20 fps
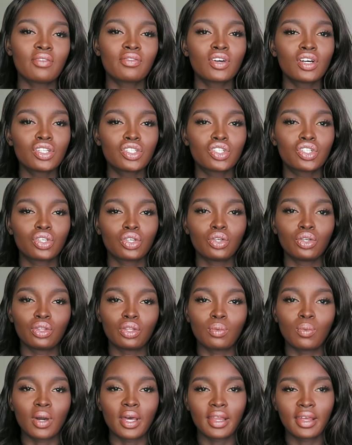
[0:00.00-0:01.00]
I've got two.
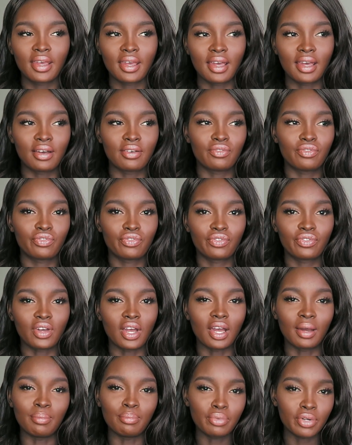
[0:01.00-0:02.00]
The one I have,
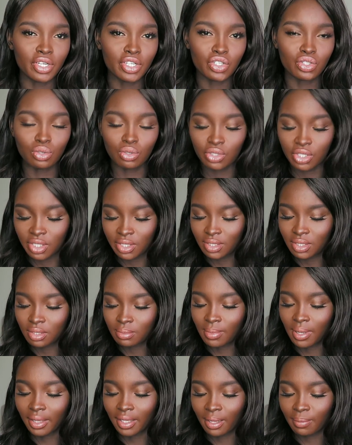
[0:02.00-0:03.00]
I'm pretty sure doesn't
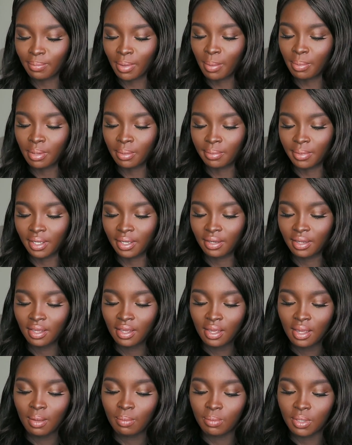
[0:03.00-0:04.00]
smell like peppermint,
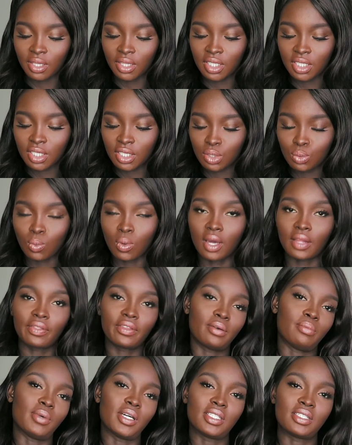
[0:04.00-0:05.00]
but this is one
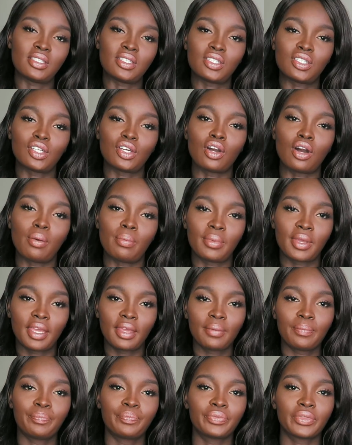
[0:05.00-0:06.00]
that my sister got
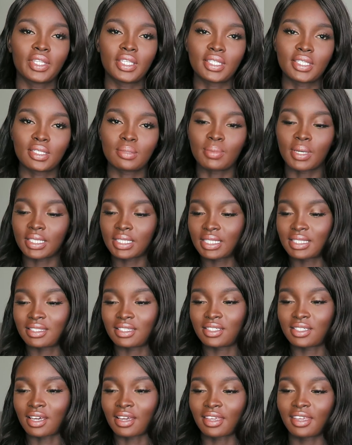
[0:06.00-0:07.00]
me. This is my
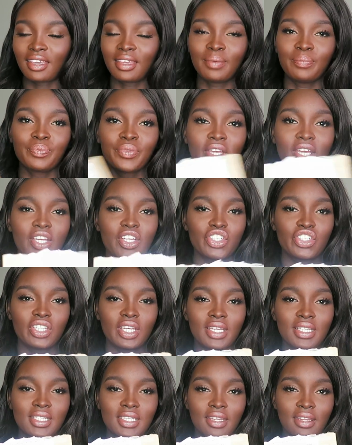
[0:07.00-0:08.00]
sister Ducky.
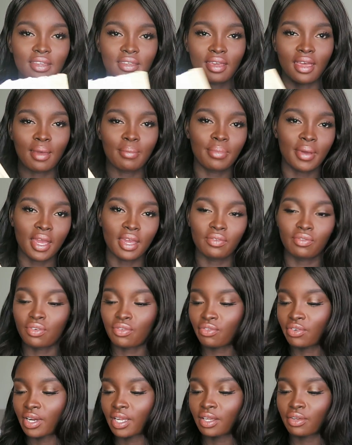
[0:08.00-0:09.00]
She did a campaign for
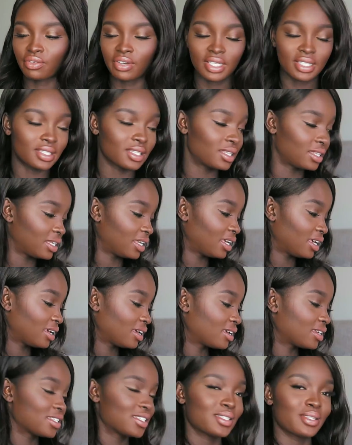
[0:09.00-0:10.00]
Frank
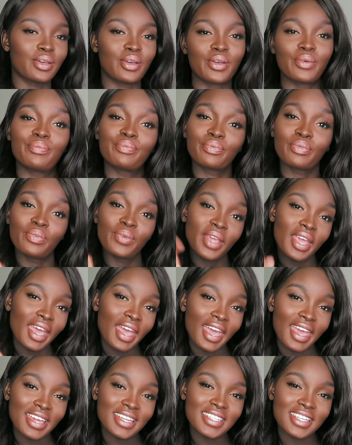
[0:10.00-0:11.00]
recently, so
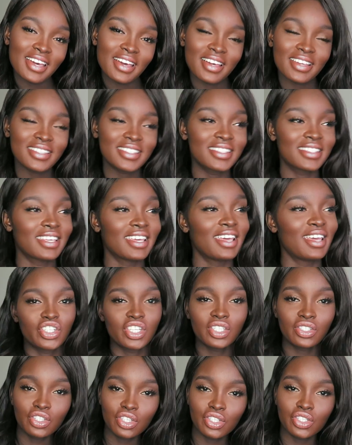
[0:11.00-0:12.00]
hey ducks.
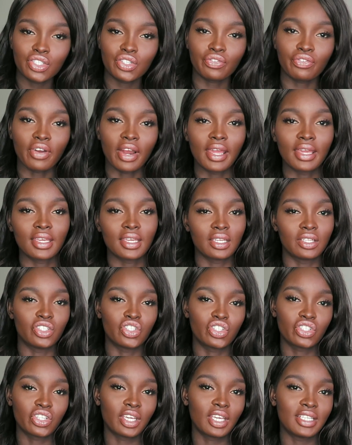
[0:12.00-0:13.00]
She's used Frank and
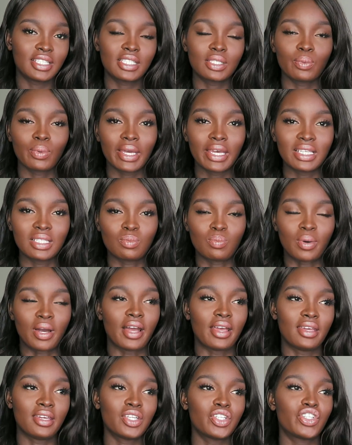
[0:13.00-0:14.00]
she swears
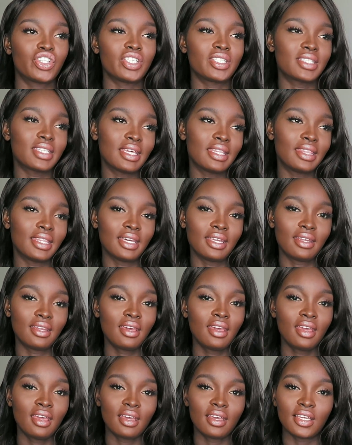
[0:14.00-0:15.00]
by it. She said that
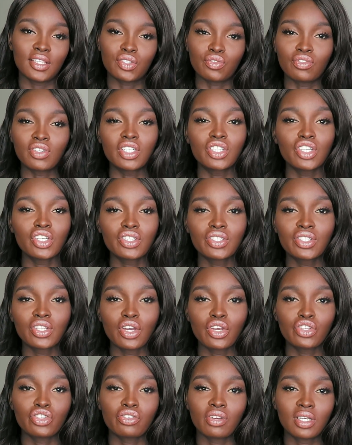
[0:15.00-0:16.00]
it's reduced
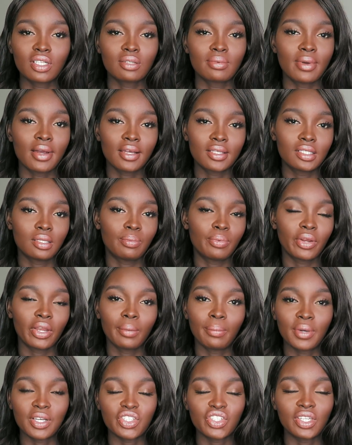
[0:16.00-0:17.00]
her stretch marks to
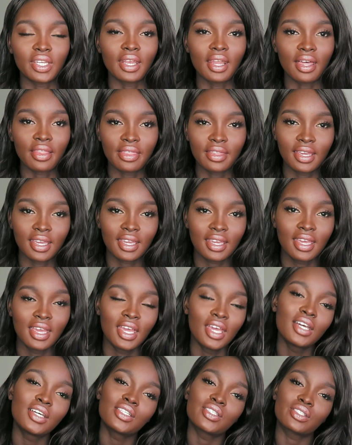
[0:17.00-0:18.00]
pretty much nothing.
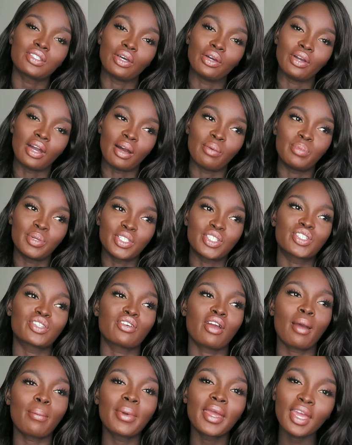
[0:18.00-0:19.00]
So I've been
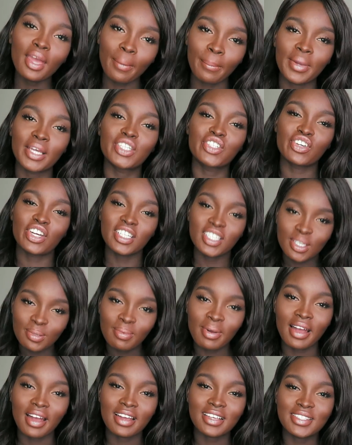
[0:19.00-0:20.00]
scrubbing at my stretch
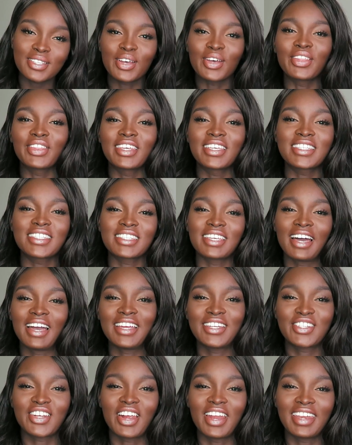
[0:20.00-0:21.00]
marks on the
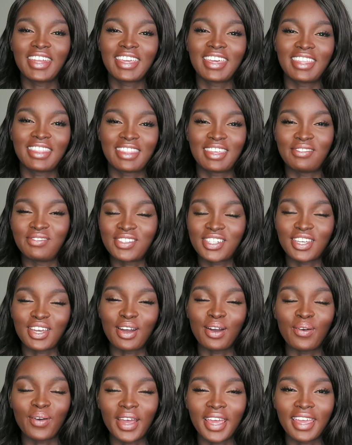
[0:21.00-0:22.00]
side, trying to get them to
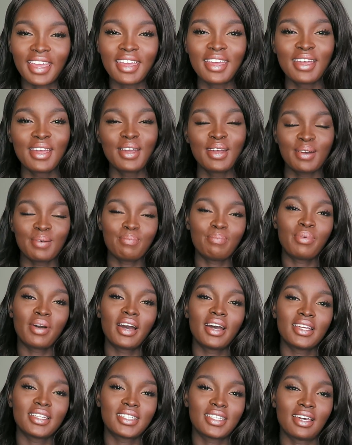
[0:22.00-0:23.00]
go away.
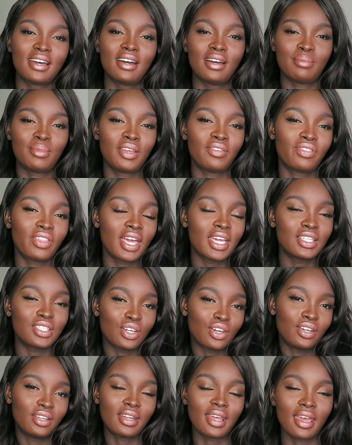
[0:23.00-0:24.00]
But if they
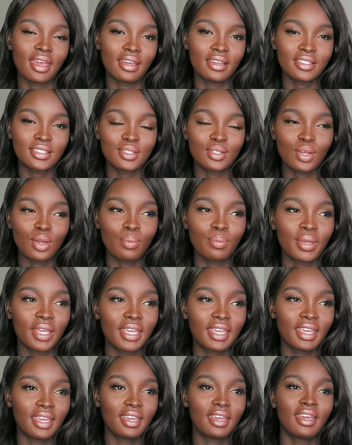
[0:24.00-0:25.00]
don't, hey, it's no
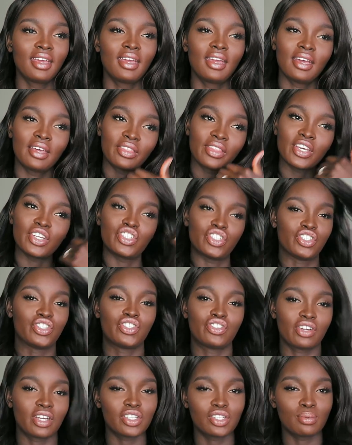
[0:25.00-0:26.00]
biggie. They're
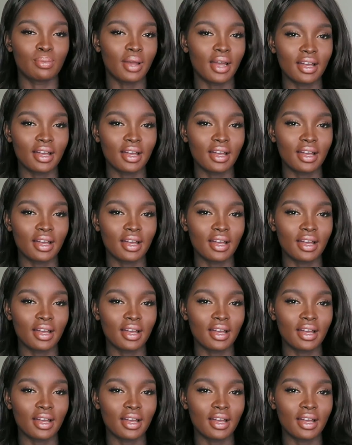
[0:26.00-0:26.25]
just stretch